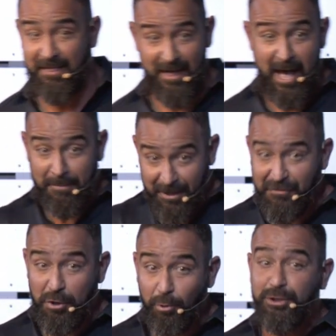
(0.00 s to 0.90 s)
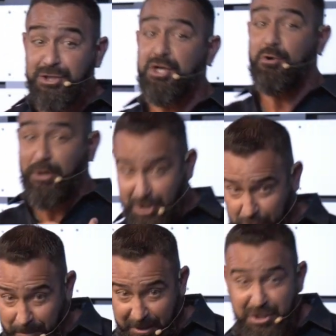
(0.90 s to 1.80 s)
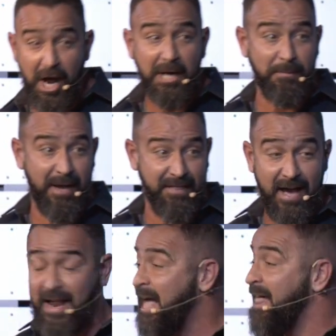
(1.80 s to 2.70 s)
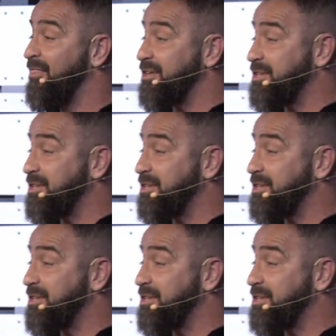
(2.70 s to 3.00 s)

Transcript: that, but if you were Jewish, you'd be shocked by that. The